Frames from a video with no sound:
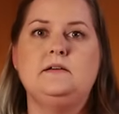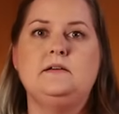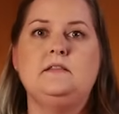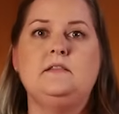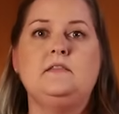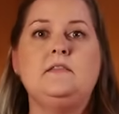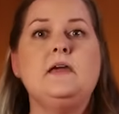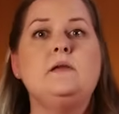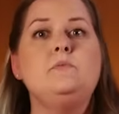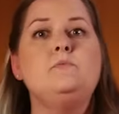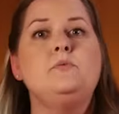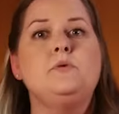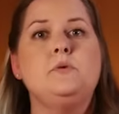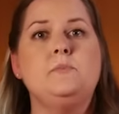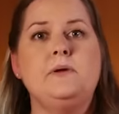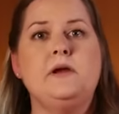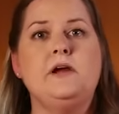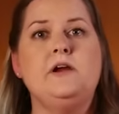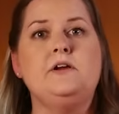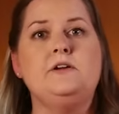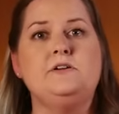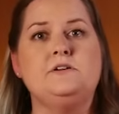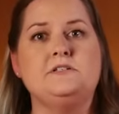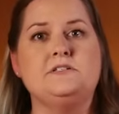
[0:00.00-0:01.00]
Then
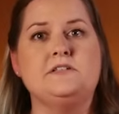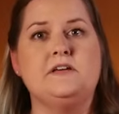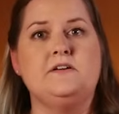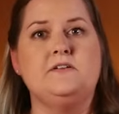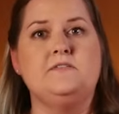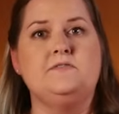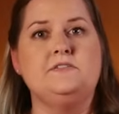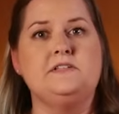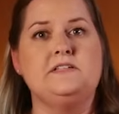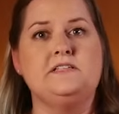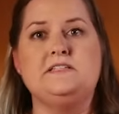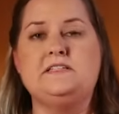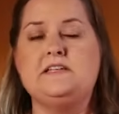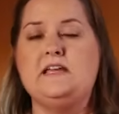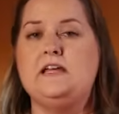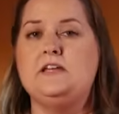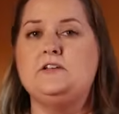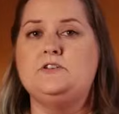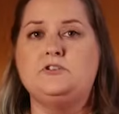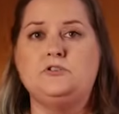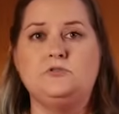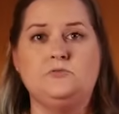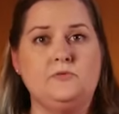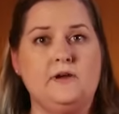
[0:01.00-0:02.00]
prepare yourself to
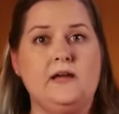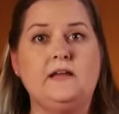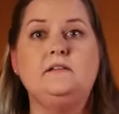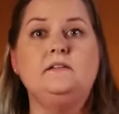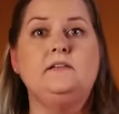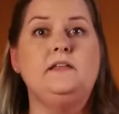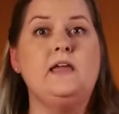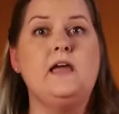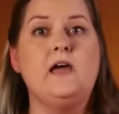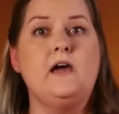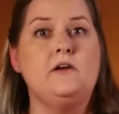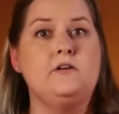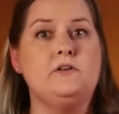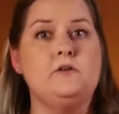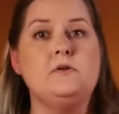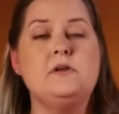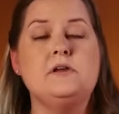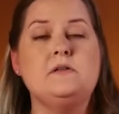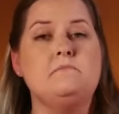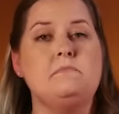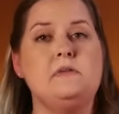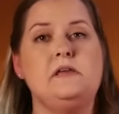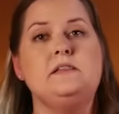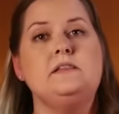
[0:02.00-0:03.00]
state directly how you
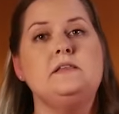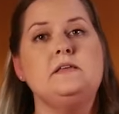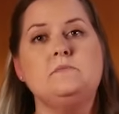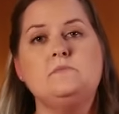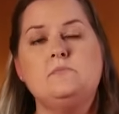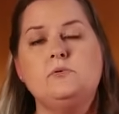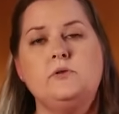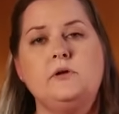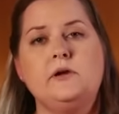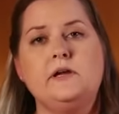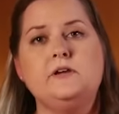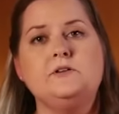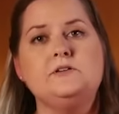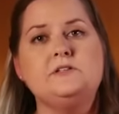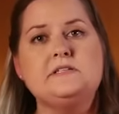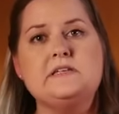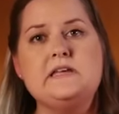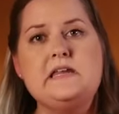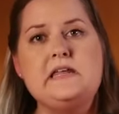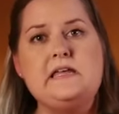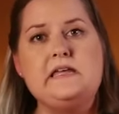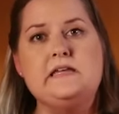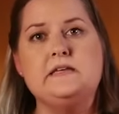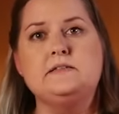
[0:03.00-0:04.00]
can meet the employer's
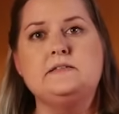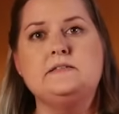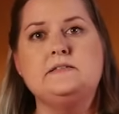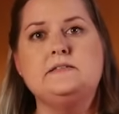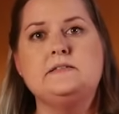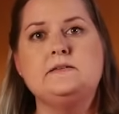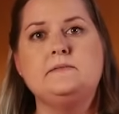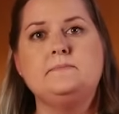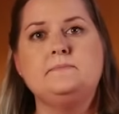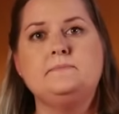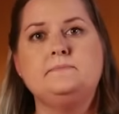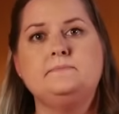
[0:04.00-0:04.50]
needs.